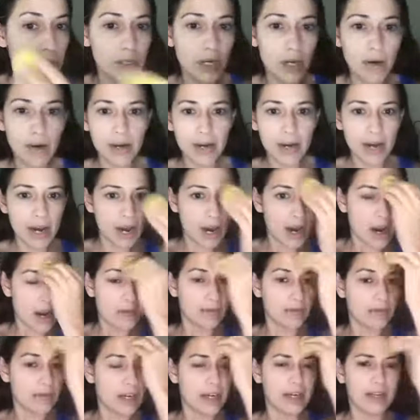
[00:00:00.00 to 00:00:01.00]
now I
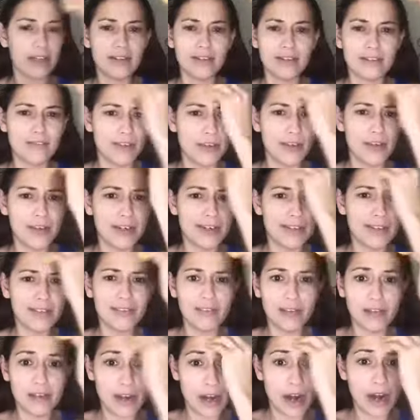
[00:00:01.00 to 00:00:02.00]
have like a very
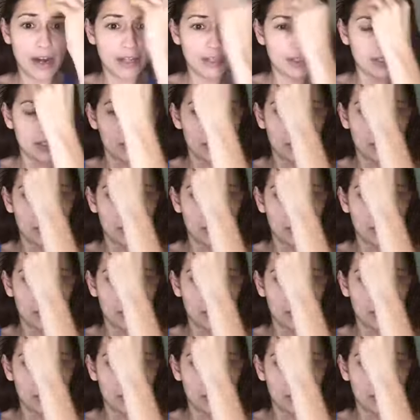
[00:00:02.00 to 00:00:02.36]
nice,